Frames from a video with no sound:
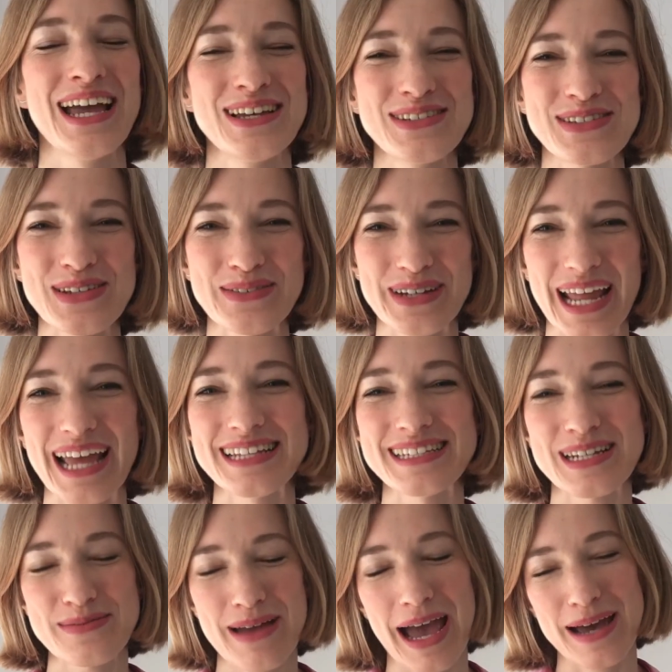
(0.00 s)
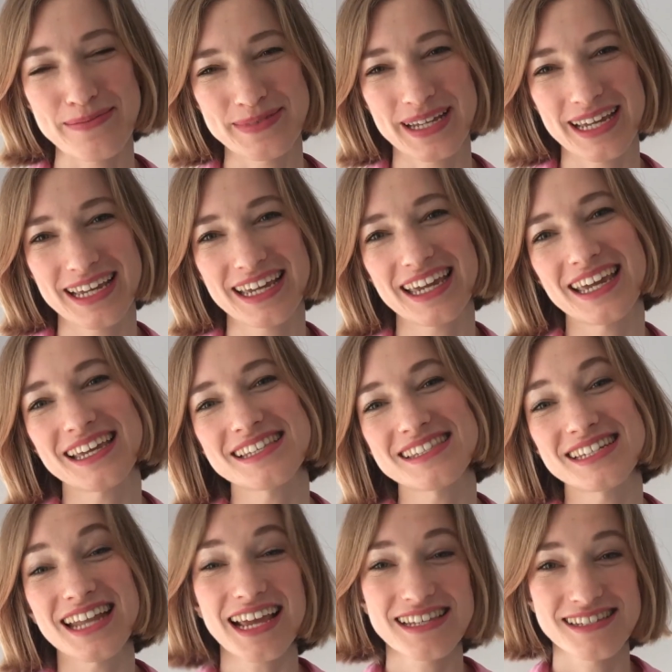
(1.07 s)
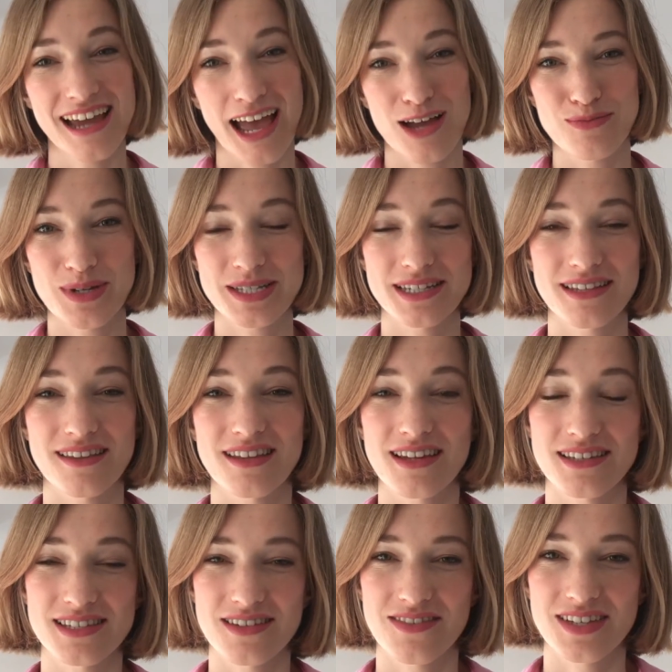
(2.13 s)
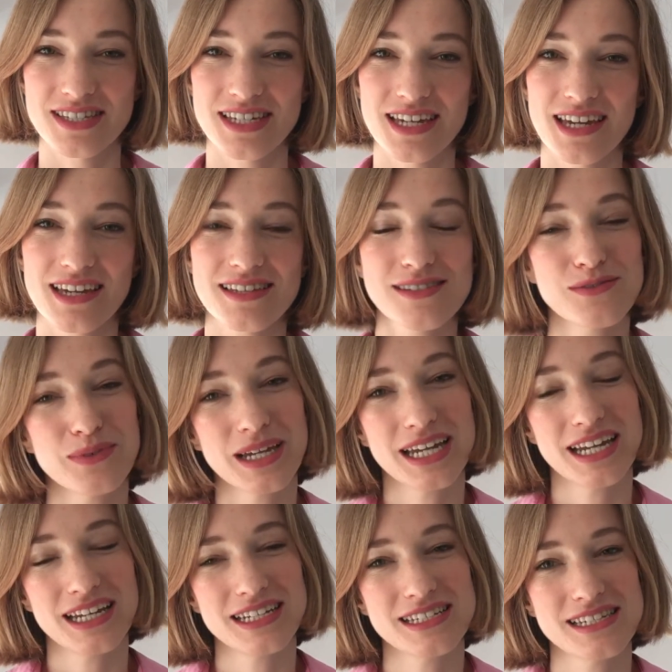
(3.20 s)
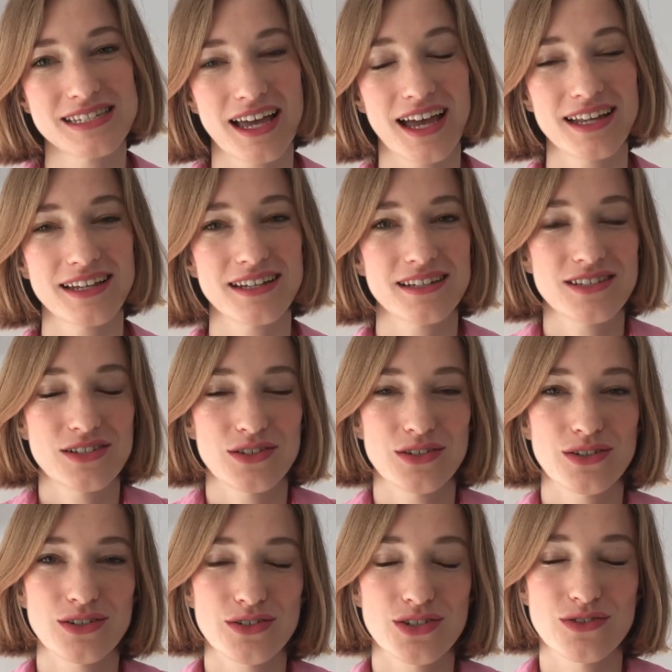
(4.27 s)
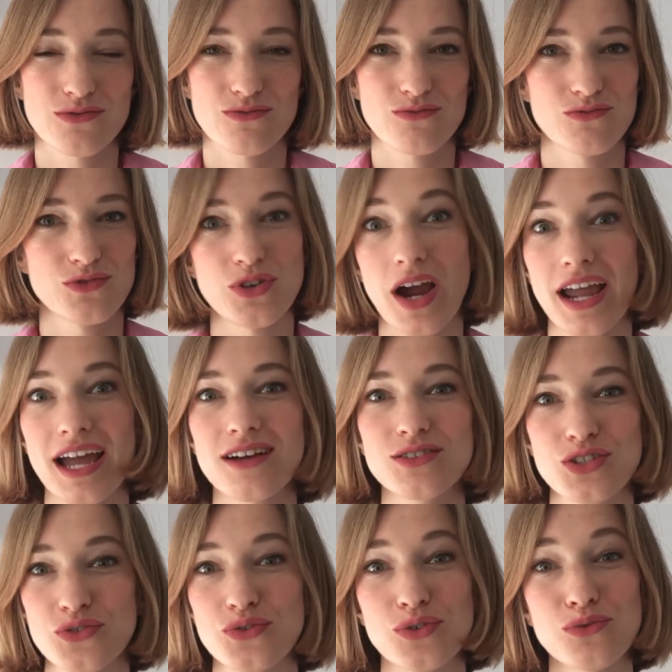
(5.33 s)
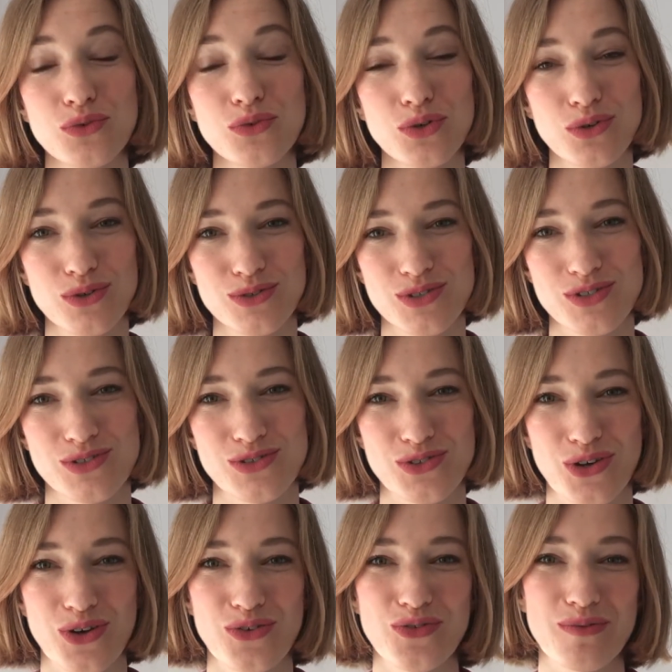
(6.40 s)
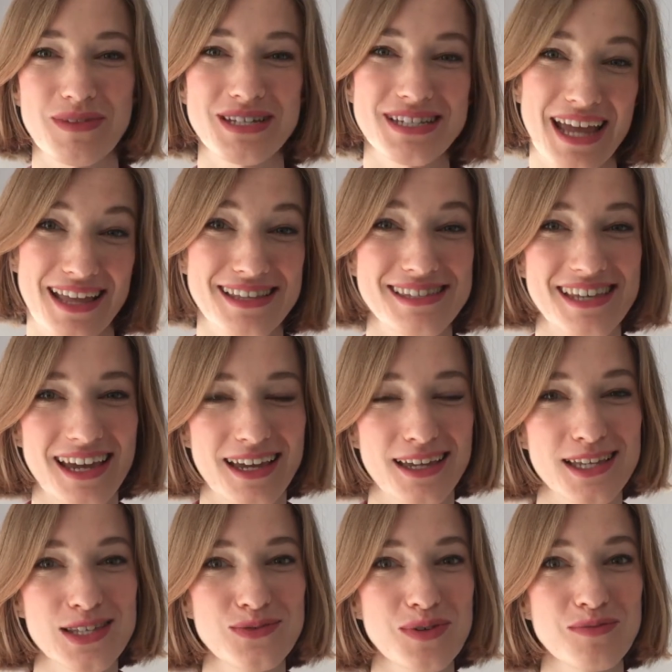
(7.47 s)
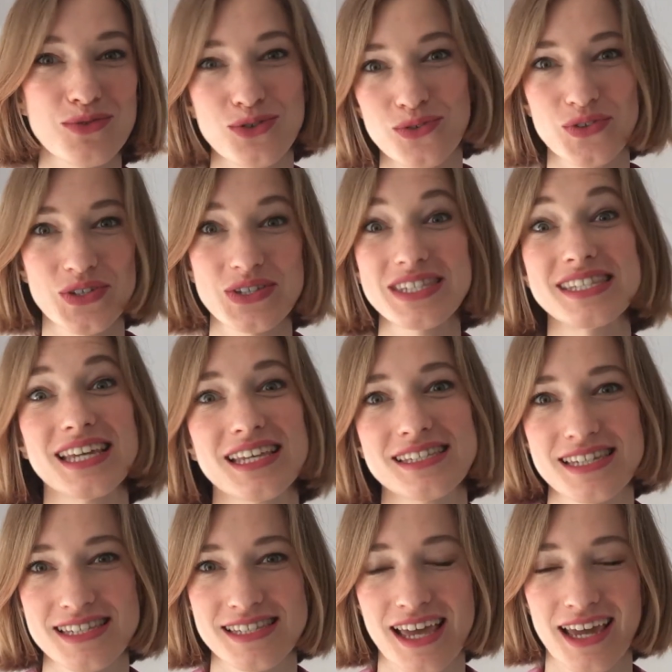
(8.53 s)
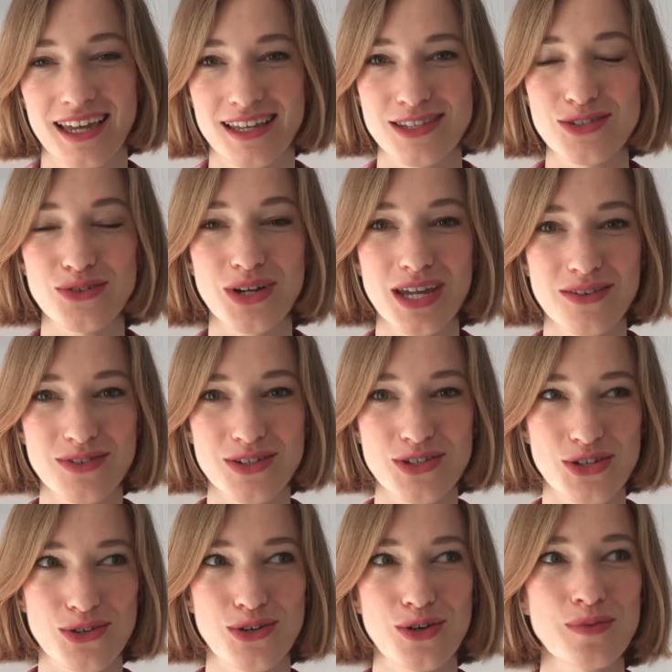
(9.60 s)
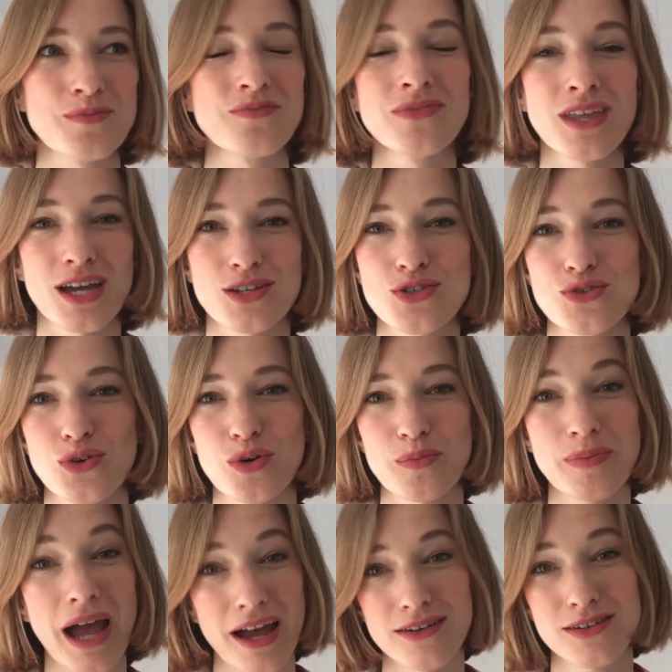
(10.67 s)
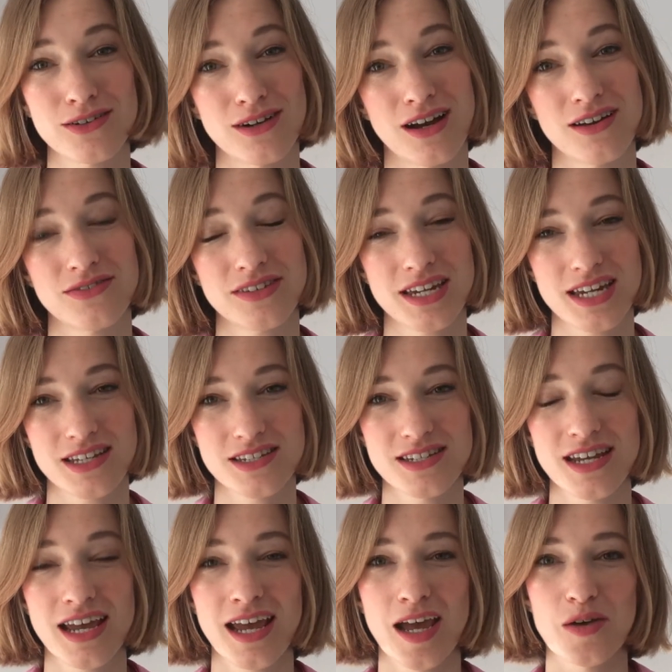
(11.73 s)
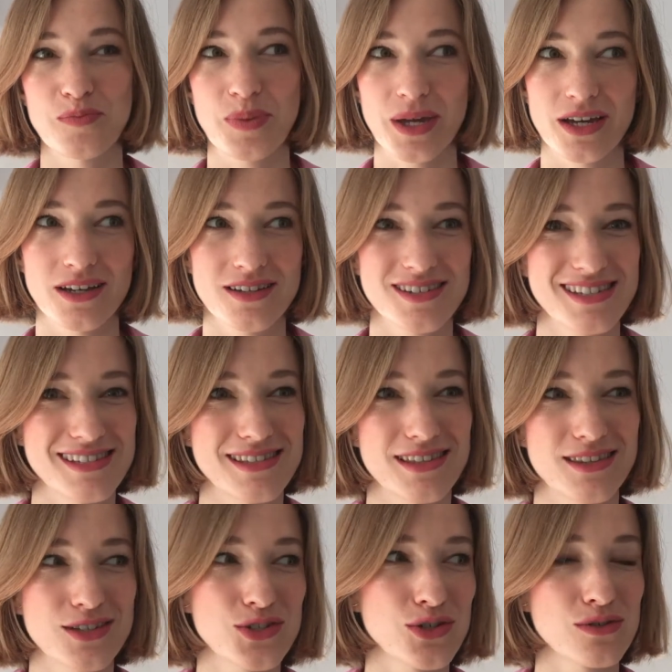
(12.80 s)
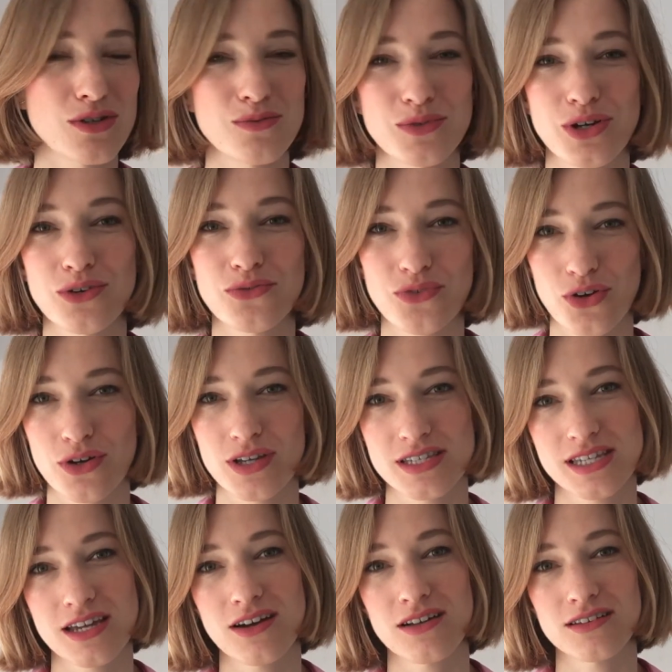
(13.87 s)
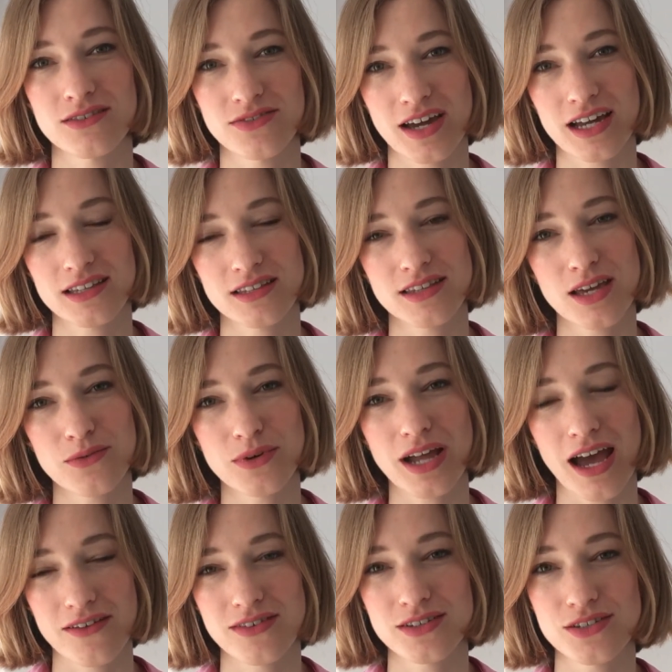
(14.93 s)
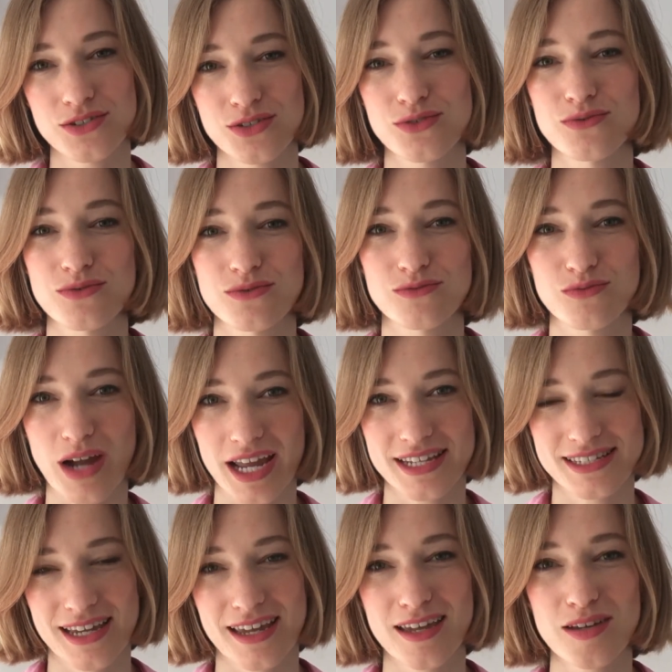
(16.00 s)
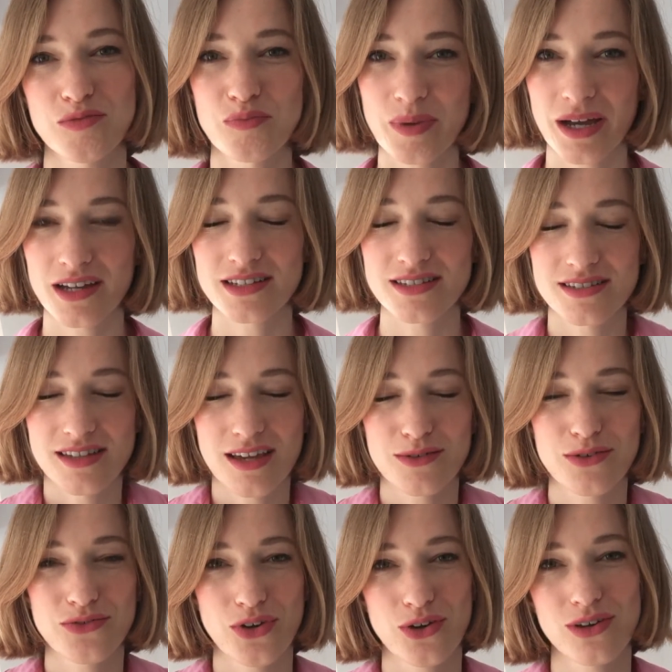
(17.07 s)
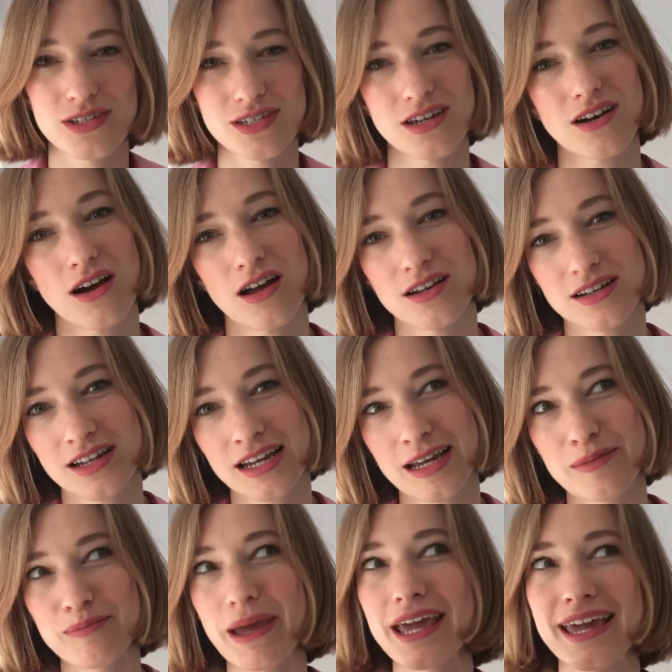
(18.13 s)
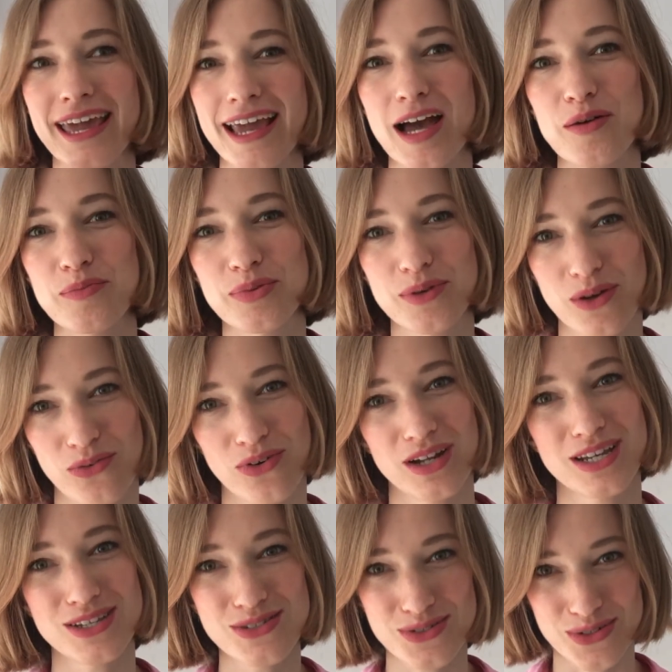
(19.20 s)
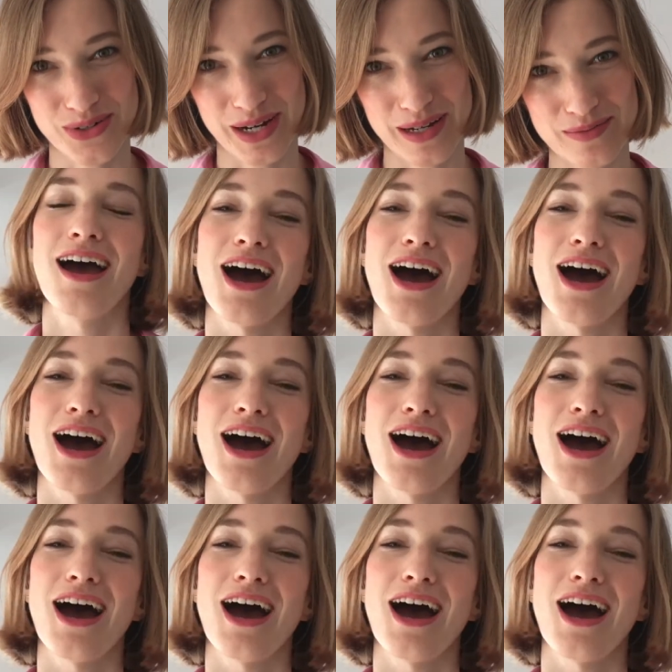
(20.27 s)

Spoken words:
So what ended up happening is the next time we did the activities, we decided to try out different rules. So from the 10 seconds, we moved to 60 seconds or even to a short paragraph each, because the children weren't focusing on the fact that they were having to do writing, but they were focusing on making up a funny story.